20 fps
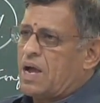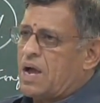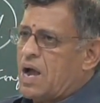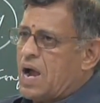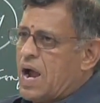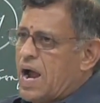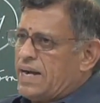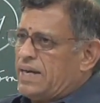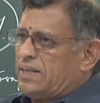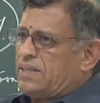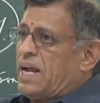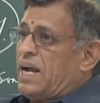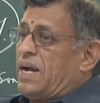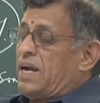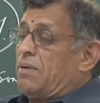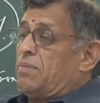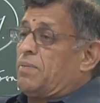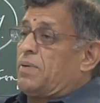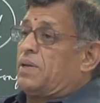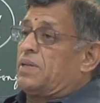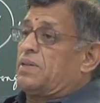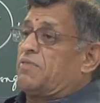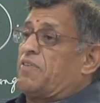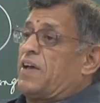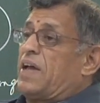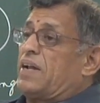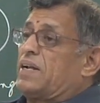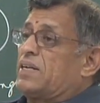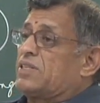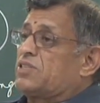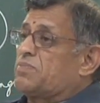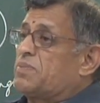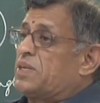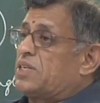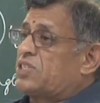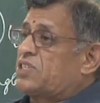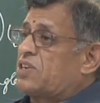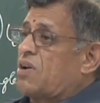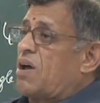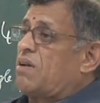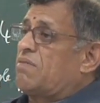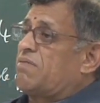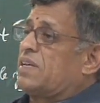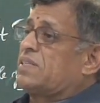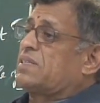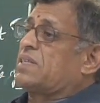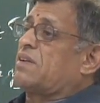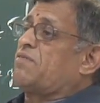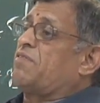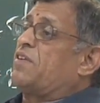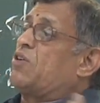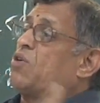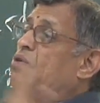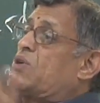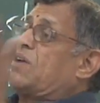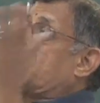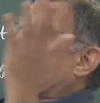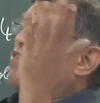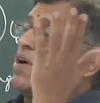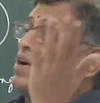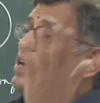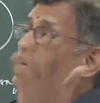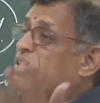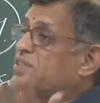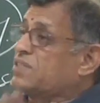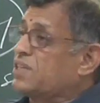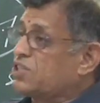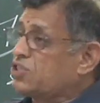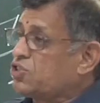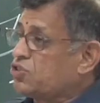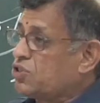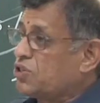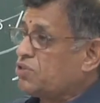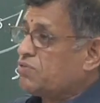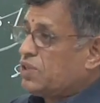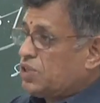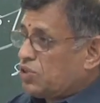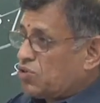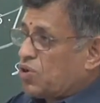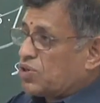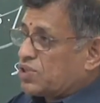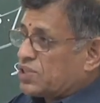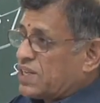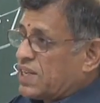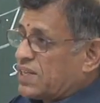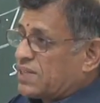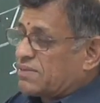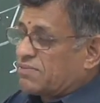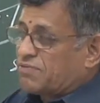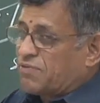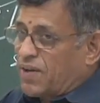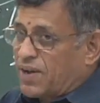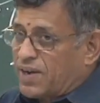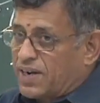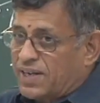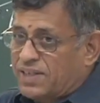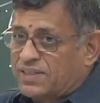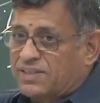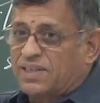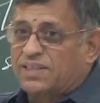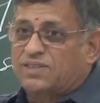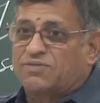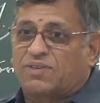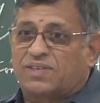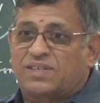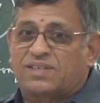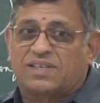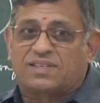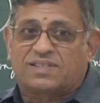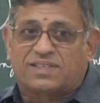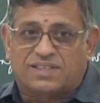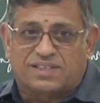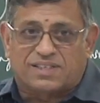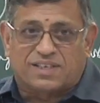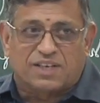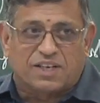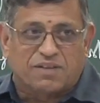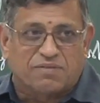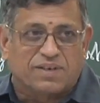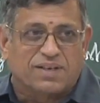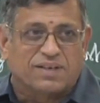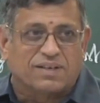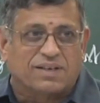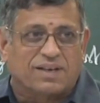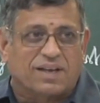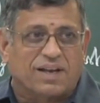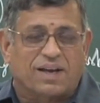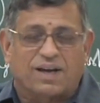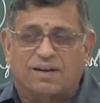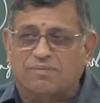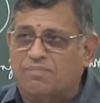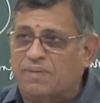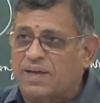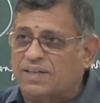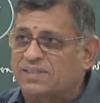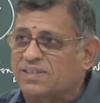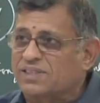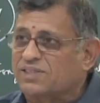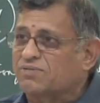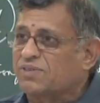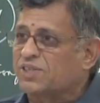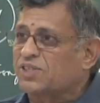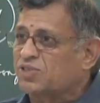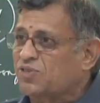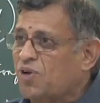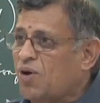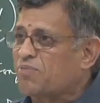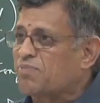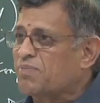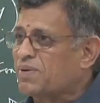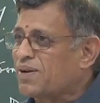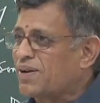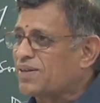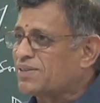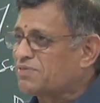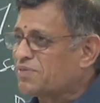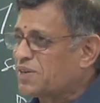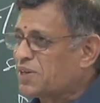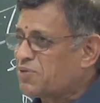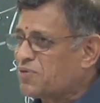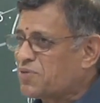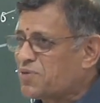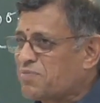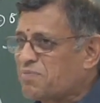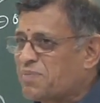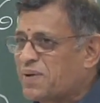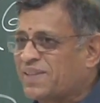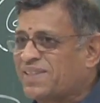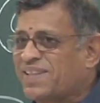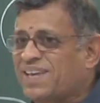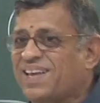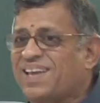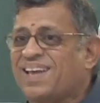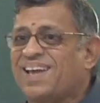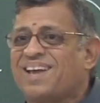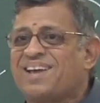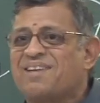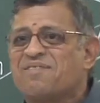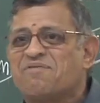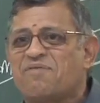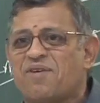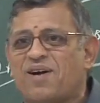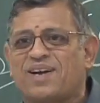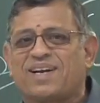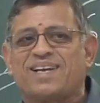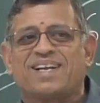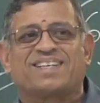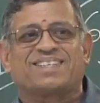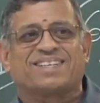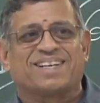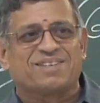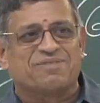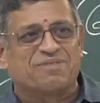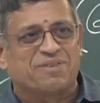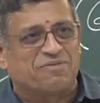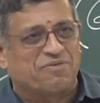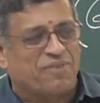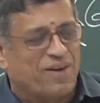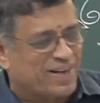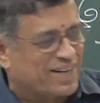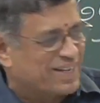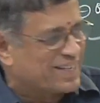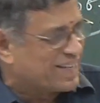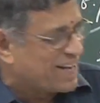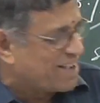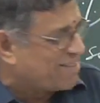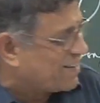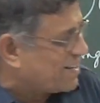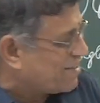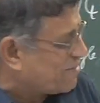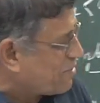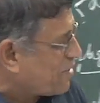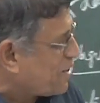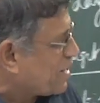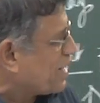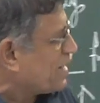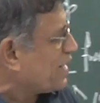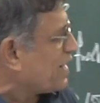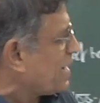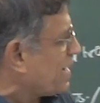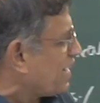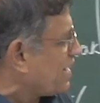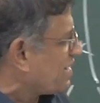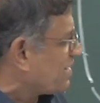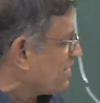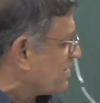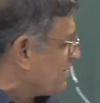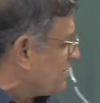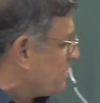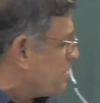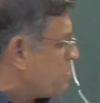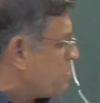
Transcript: And the finance ministry always said, we do not have foreign exchange to give. In those days foreign exchange was restriction, even cricket matches were stopped because we could not pay the foreign exchange for foreign travel, foreign cricketers.